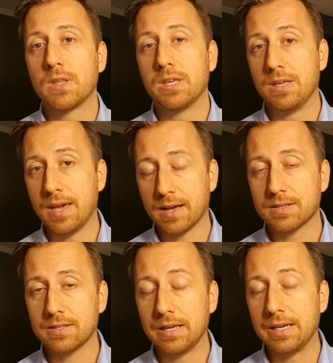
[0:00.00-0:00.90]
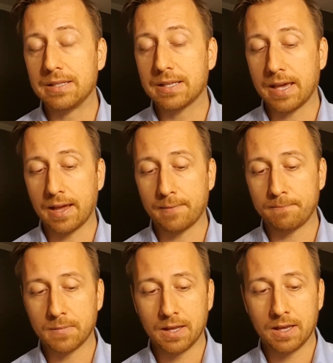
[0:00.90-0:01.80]
yes, it
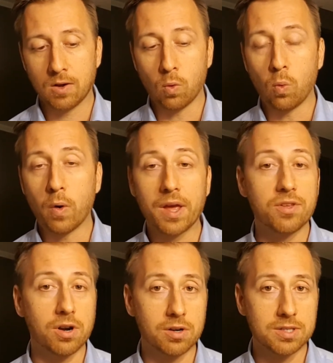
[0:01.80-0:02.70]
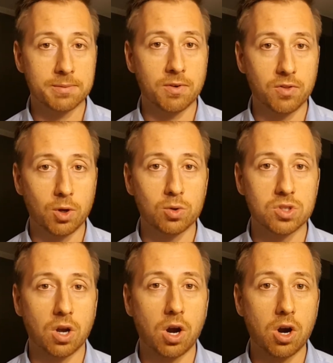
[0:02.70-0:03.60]
can weather some of those
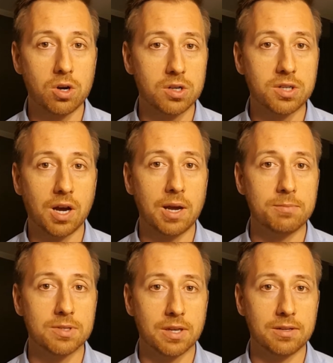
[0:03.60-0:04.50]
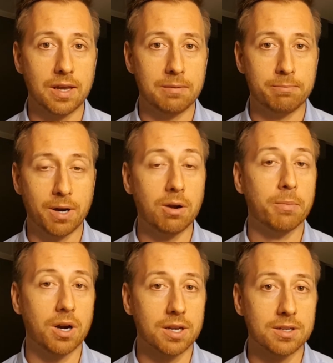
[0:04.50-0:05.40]
harder times and bear
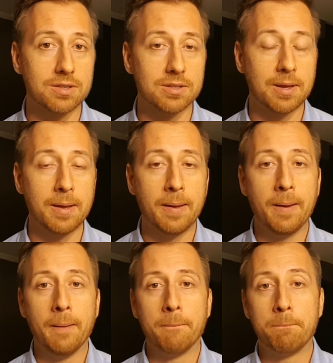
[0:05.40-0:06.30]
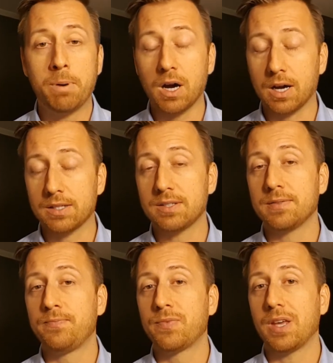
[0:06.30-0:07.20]
markets, but
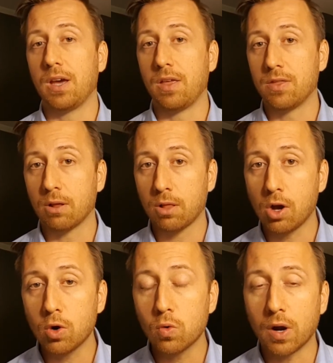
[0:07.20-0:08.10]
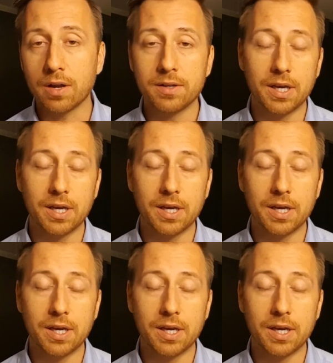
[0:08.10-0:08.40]
in the long run,